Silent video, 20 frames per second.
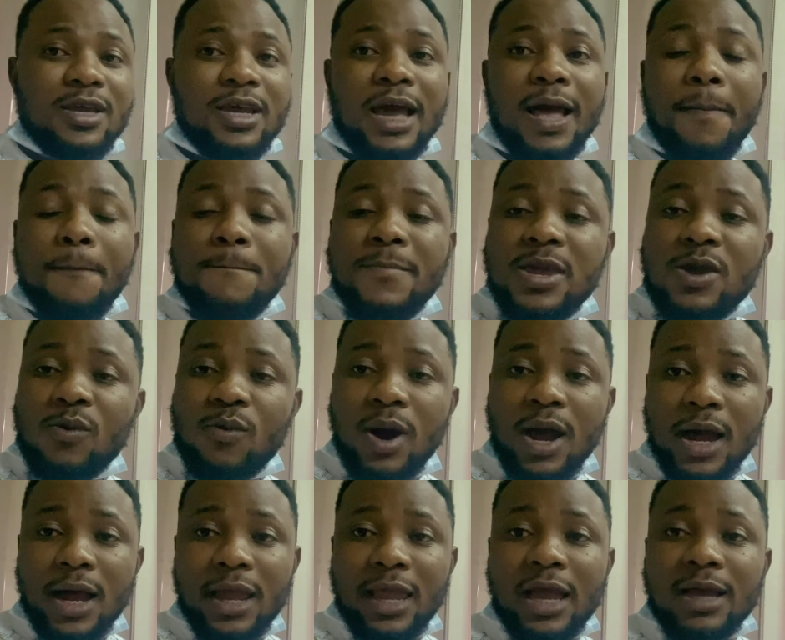And
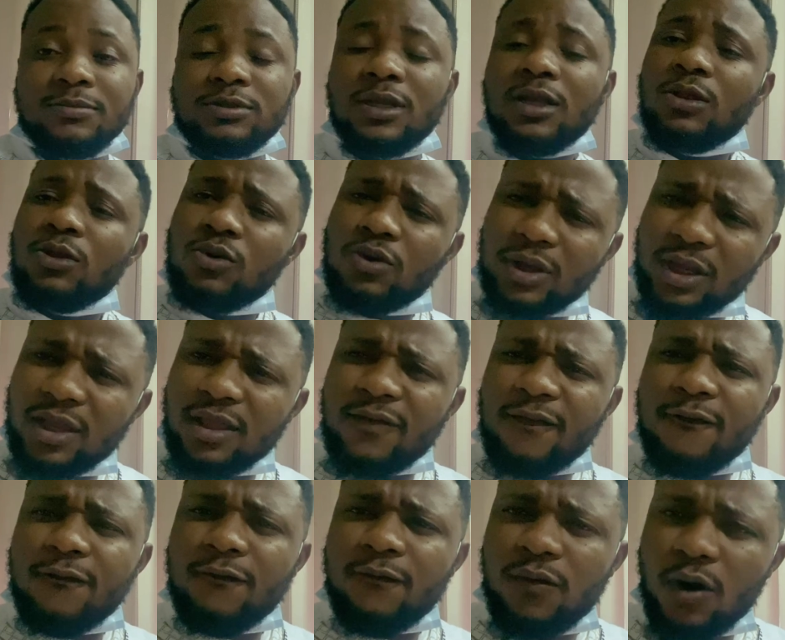meanwhile, I'm still looking
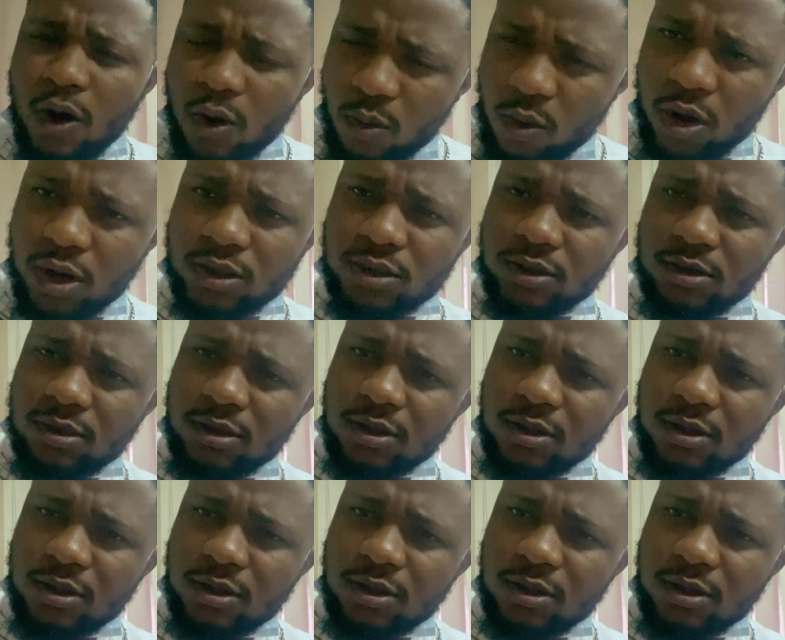forward